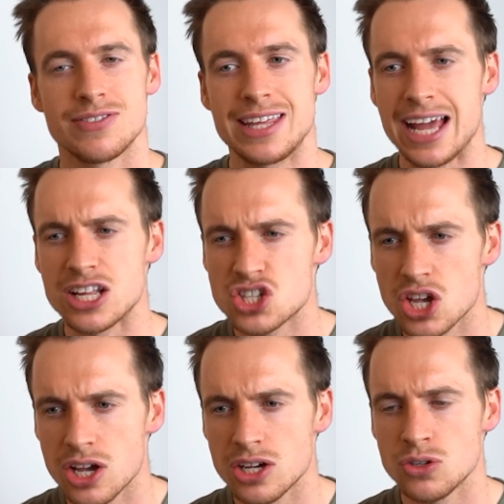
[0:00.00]
The
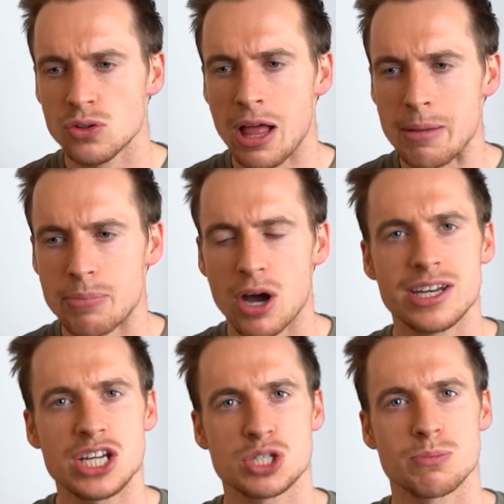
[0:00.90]
eternal
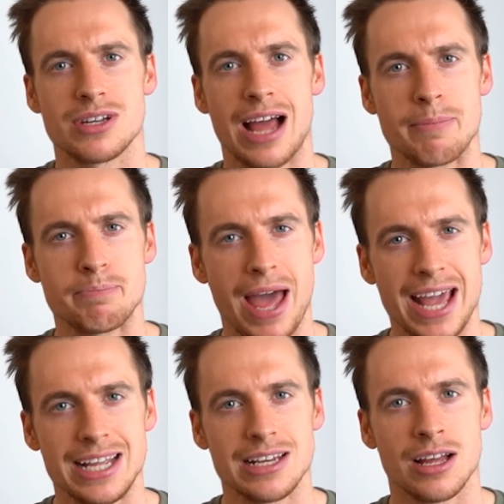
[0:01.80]
punishment and
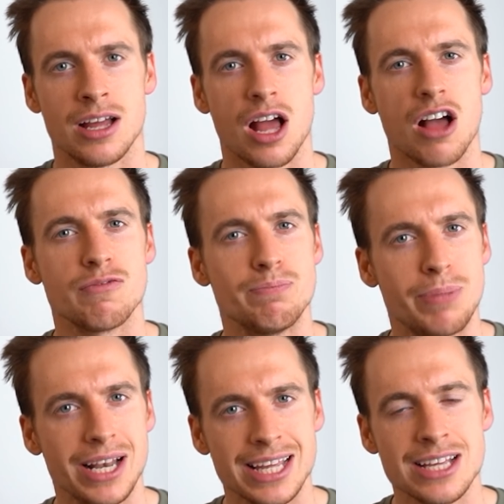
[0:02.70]
pain of
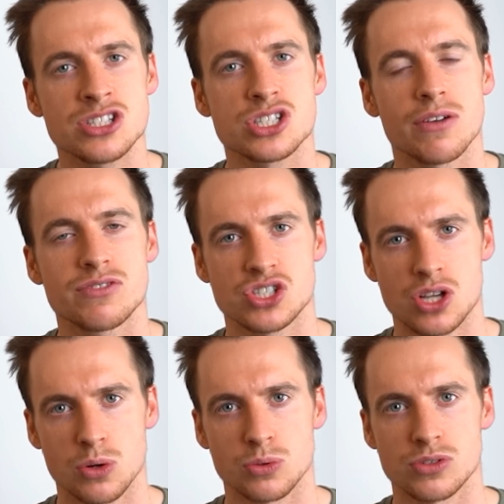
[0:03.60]
billions of
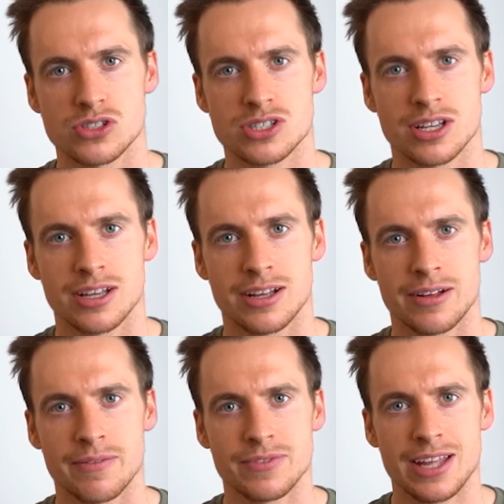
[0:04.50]
souls
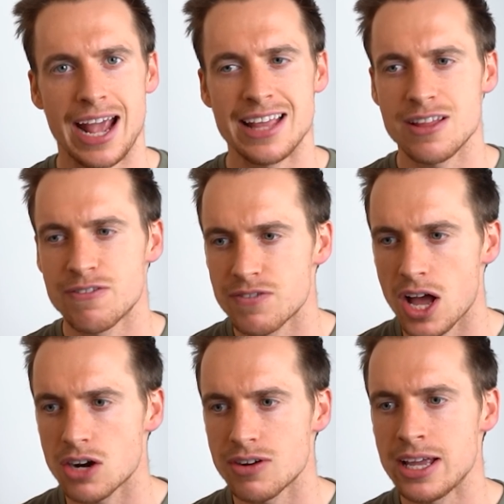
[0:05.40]
in the
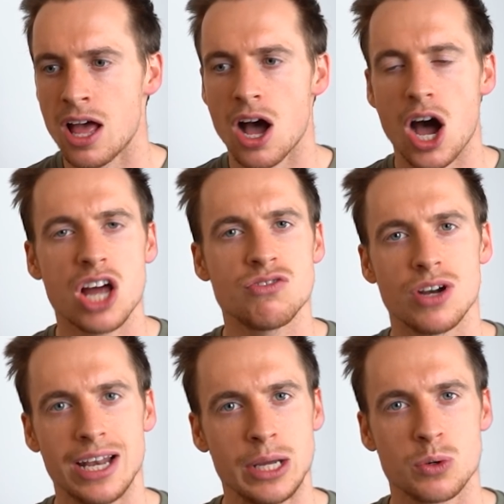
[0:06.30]
fiery,
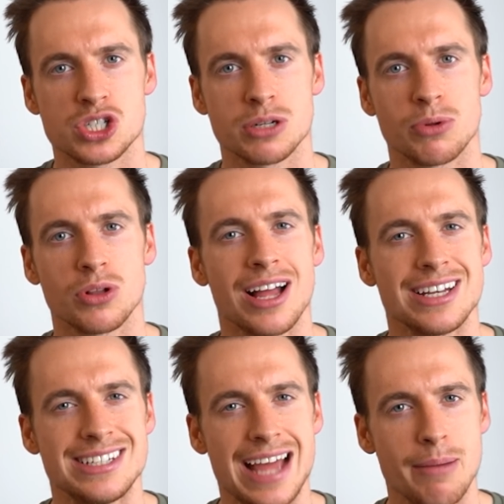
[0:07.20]
unrelinquishable
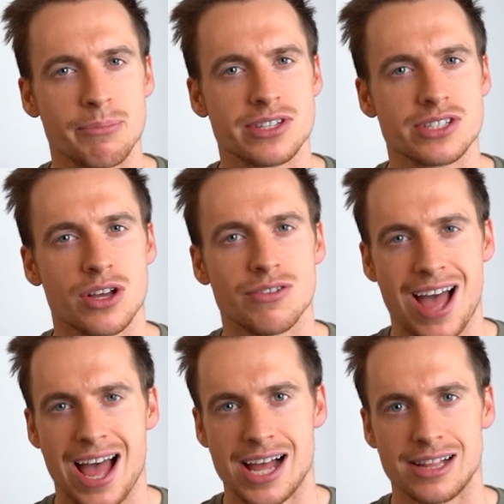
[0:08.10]
depths of
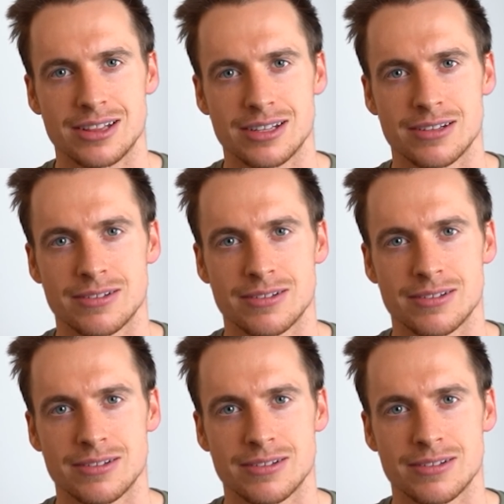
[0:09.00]
hell.